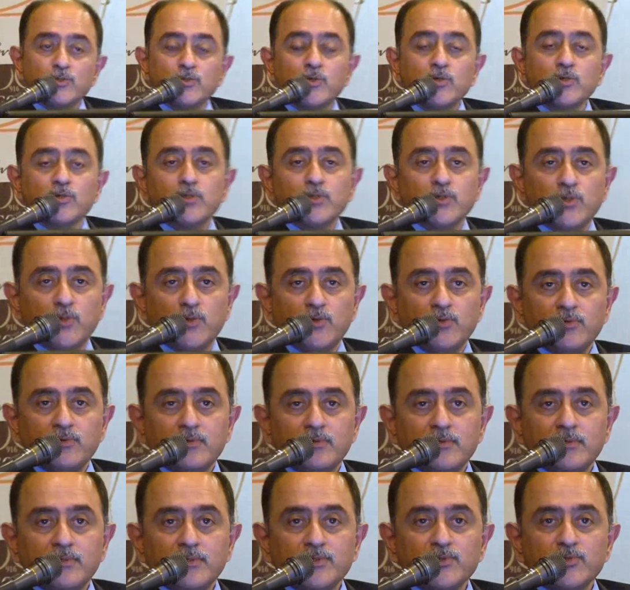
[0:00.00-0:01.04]
don't know
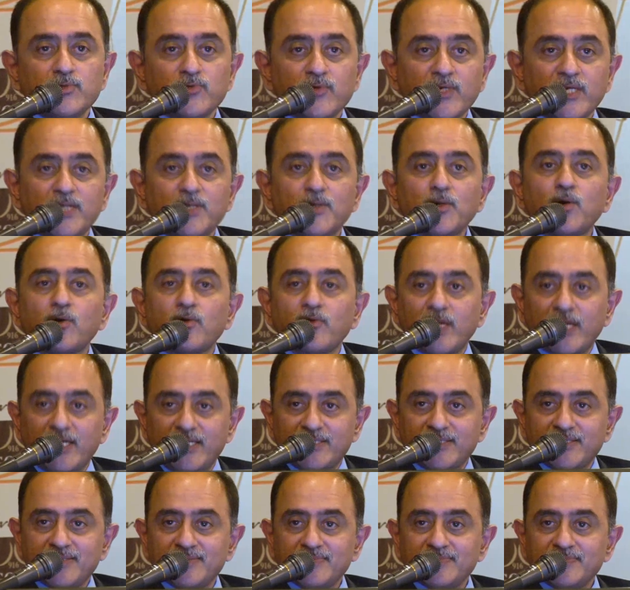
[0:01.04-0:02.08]
to read or
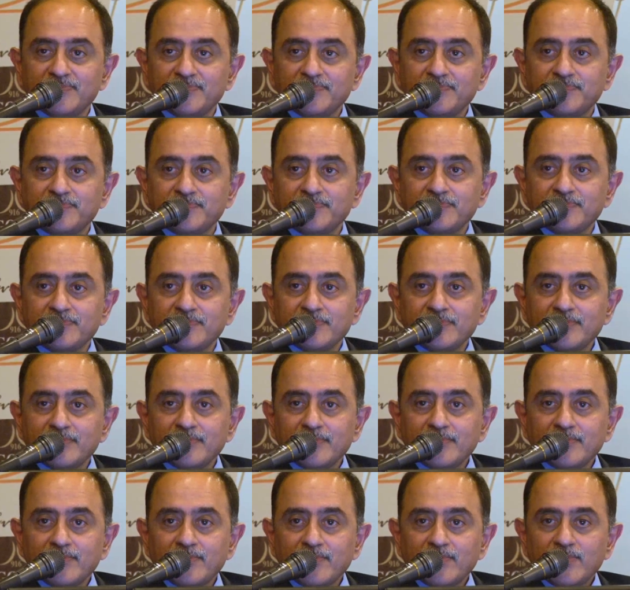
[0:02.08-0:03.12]
write."
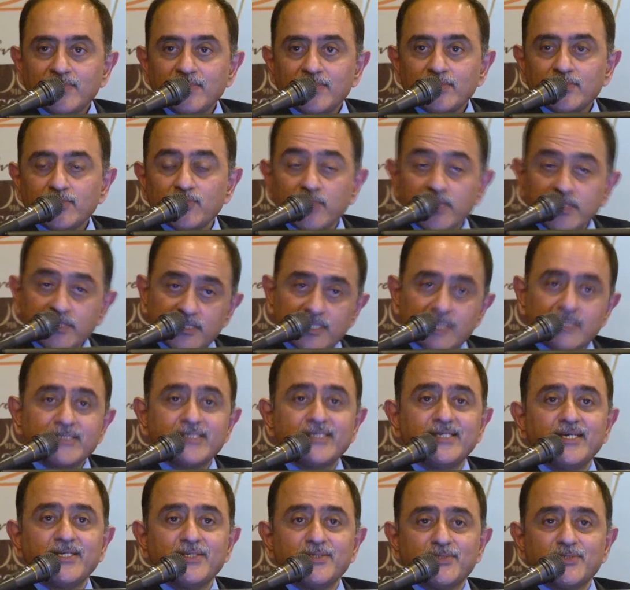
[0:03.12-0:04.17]
So he says,
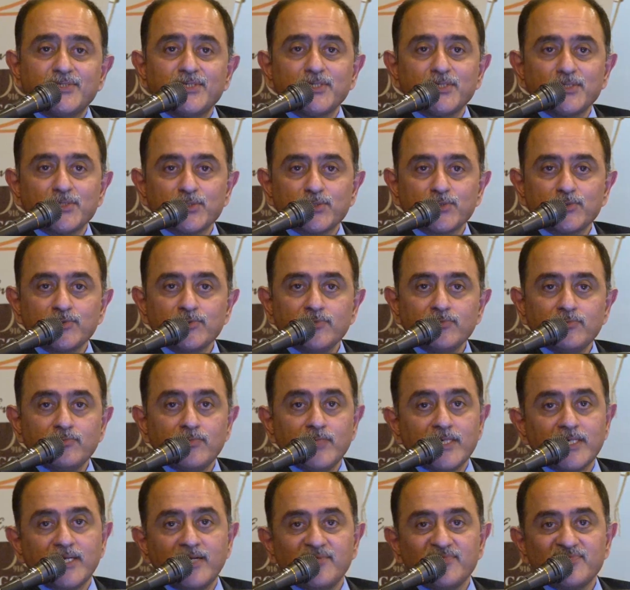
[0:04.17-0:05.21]
"Yes, it is true,
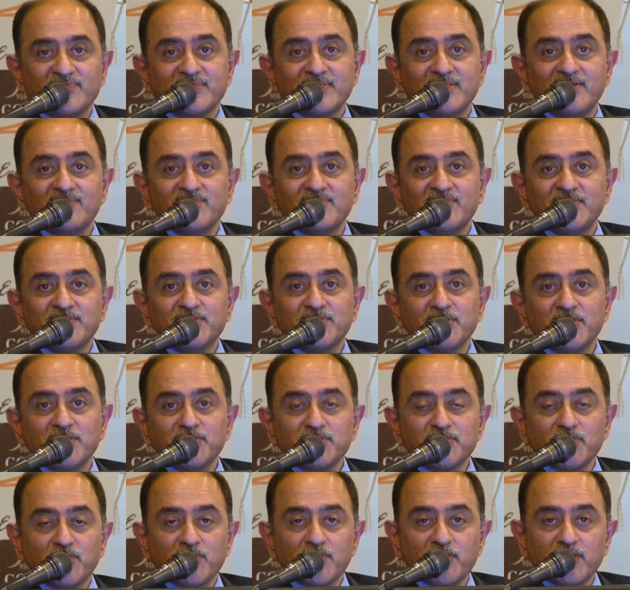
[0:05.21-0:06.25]
but I have served the church
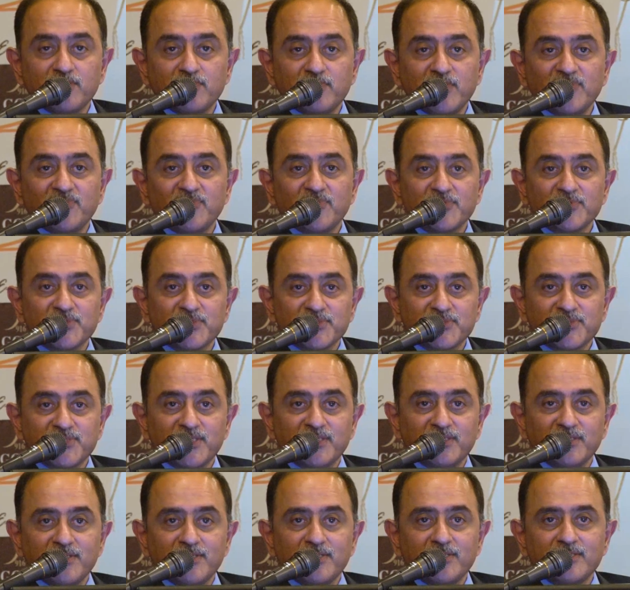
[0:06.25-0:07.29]
honorably for
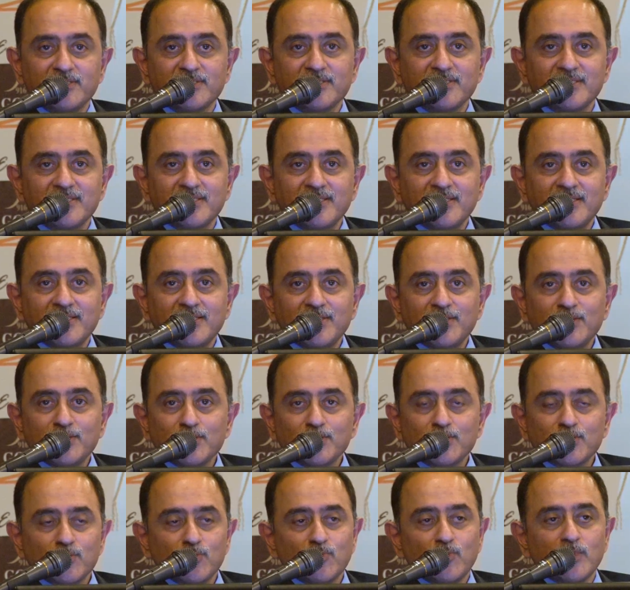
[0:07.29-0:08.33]
16 years,
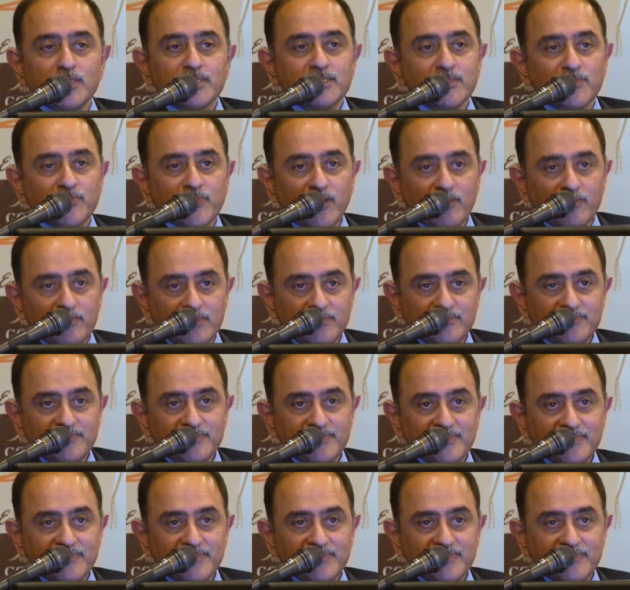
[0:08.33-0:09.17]
so what's the problem?"